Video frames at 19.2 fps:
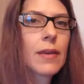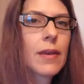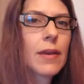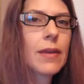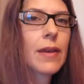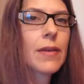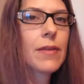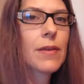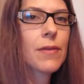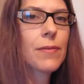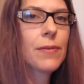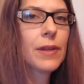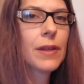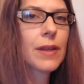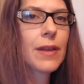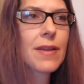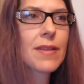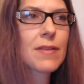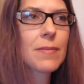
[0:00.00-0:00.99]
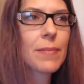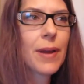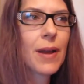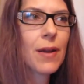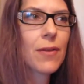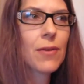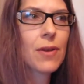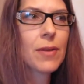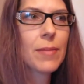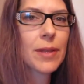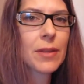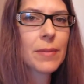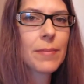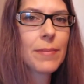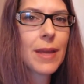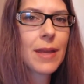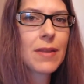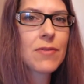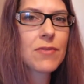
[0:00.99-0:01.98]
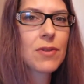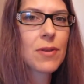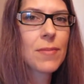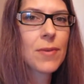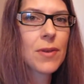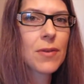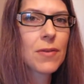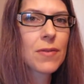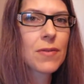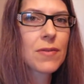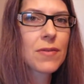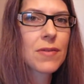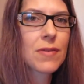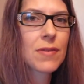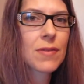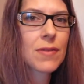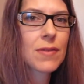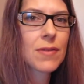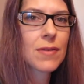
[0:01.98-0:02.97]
Okay, now that you're feeling nice and paranoid about the mainstream news,